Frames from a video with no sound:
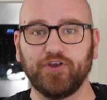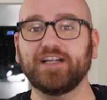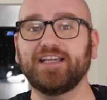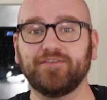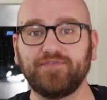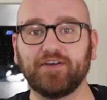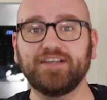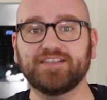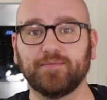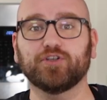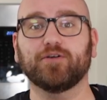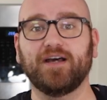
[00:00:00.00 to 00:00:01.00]
You're gonna get a very
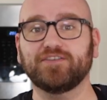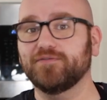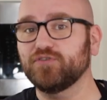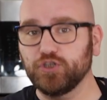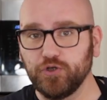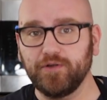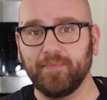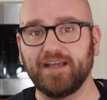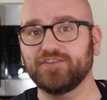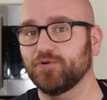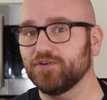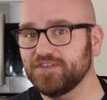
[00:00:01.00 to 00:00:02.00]
similar amount of
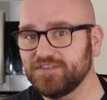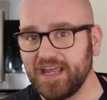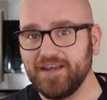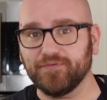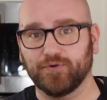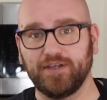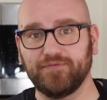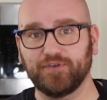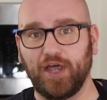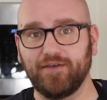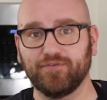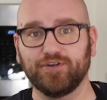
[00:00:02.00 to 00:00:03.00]
glutamate or savory
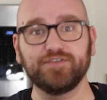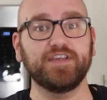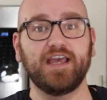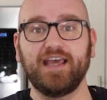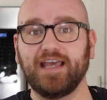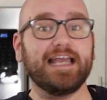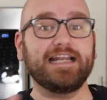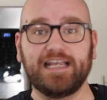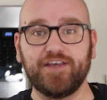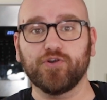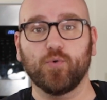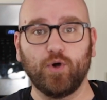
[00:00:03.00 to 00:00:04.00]
flavors in
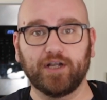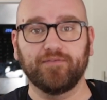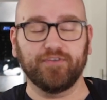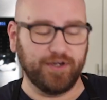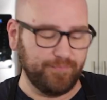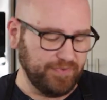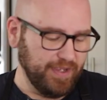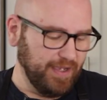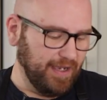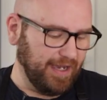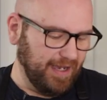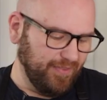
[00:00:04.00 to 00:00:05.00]
either one of them.
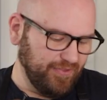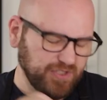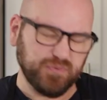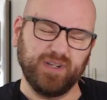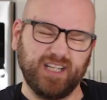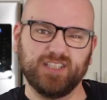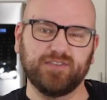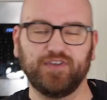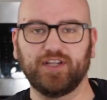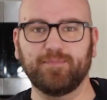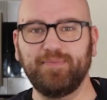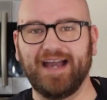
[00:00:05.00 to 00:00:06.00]
Uh, This one I just
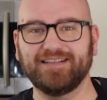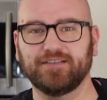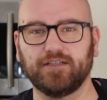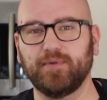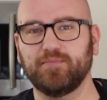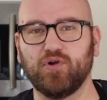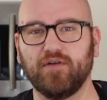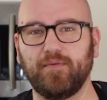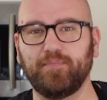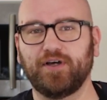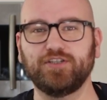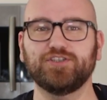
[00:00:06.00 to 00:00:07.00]
feel like packs a little bit more of a
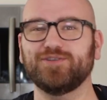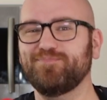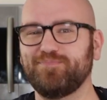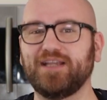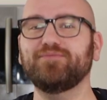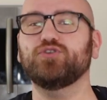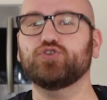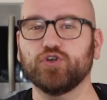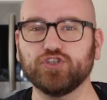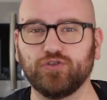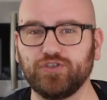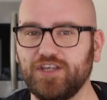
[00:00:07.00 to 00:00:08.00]
punch, but
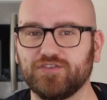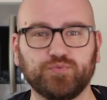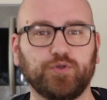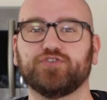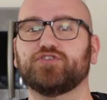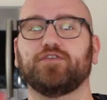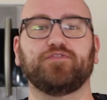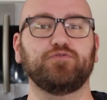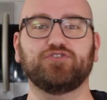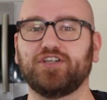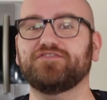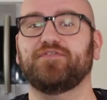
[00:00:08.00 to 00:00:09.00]
nutritional yeast will serve you
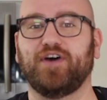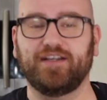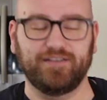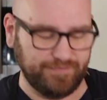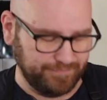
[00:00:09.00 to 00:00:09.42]
just fine.